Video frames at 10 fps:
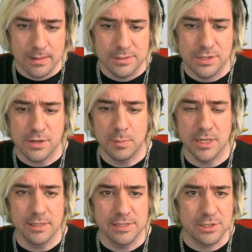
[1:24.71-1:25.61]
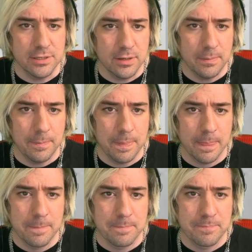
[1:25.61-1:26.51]
So you can be a lizard.
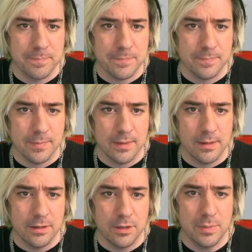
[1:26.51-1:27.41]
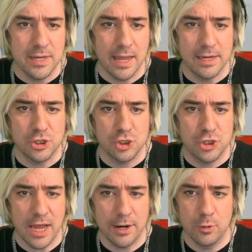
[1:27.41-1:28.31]
You can be a
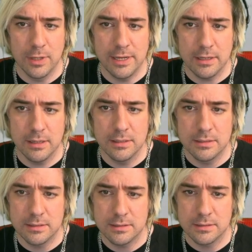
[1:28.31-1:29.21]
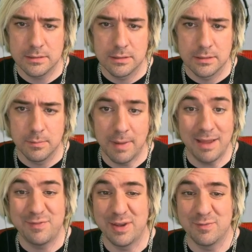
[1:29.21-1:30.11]
shadowling,
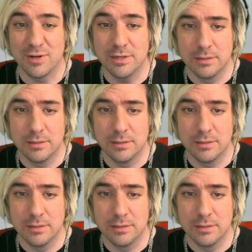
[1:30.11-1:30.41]
my favorite,